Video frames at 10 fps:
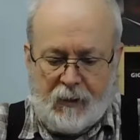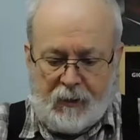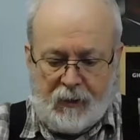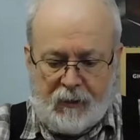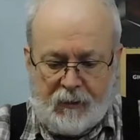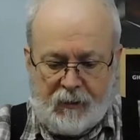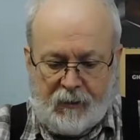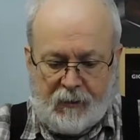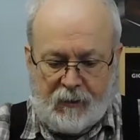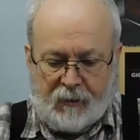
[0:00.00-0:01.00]
And
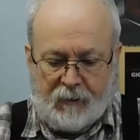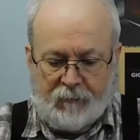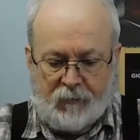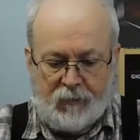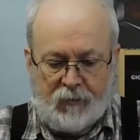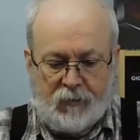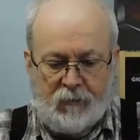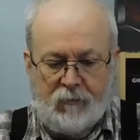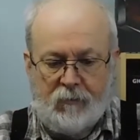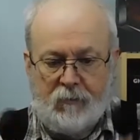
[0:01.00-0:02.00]
then it comes with
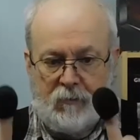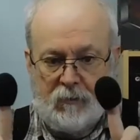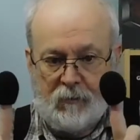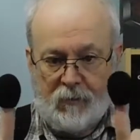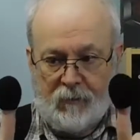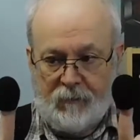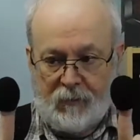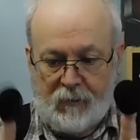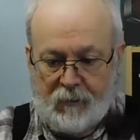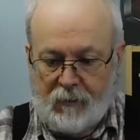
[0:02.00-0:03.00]
two of
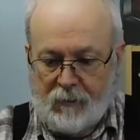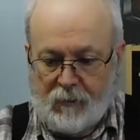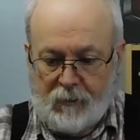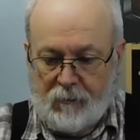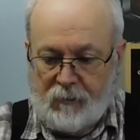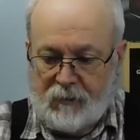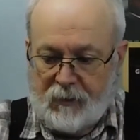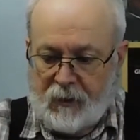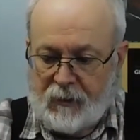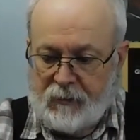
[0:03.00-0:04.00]
the wind
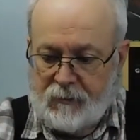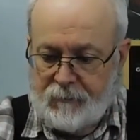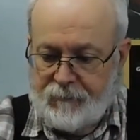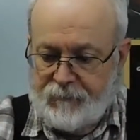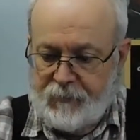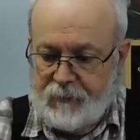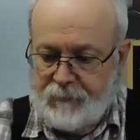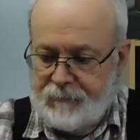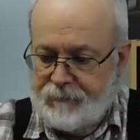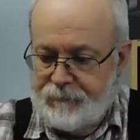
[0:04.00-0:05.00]
socks for them,
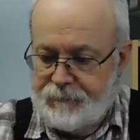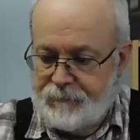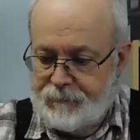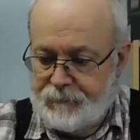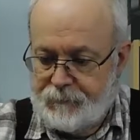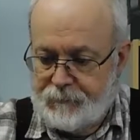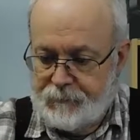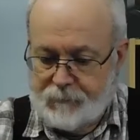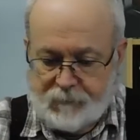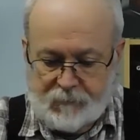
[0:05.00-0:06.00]

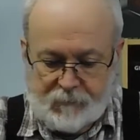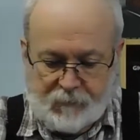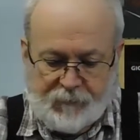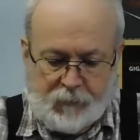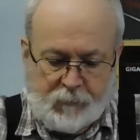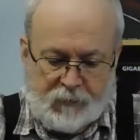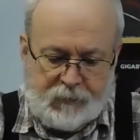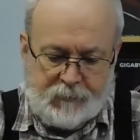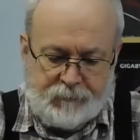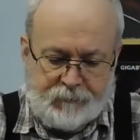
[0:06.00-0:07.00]
the foam
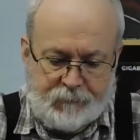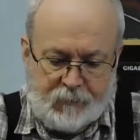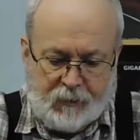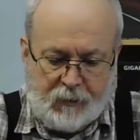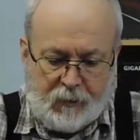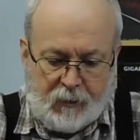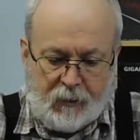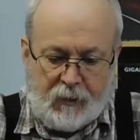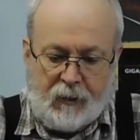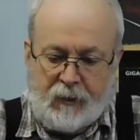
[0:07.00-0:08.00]
ones.
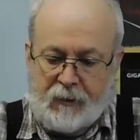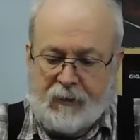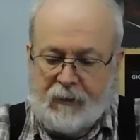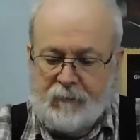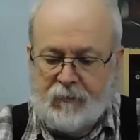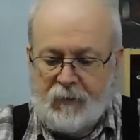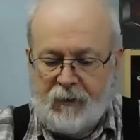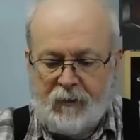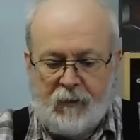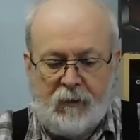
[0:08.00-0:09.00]
And it comes
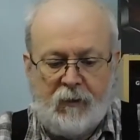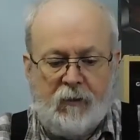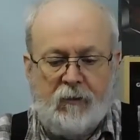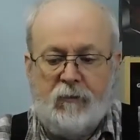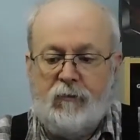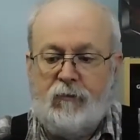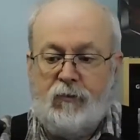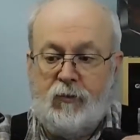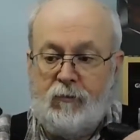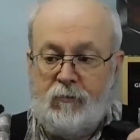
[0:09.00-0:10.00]
with
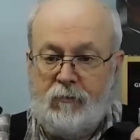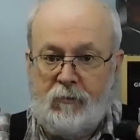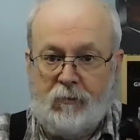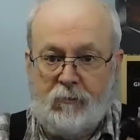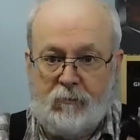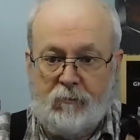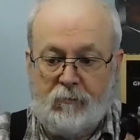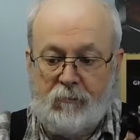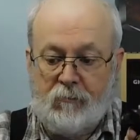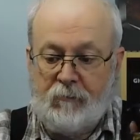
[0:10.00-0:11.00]
two
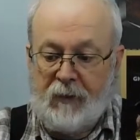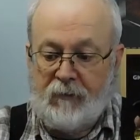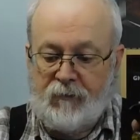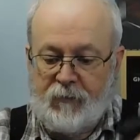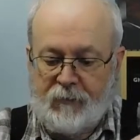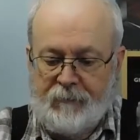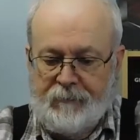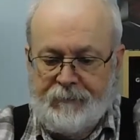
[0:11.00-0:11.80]
mounts for them.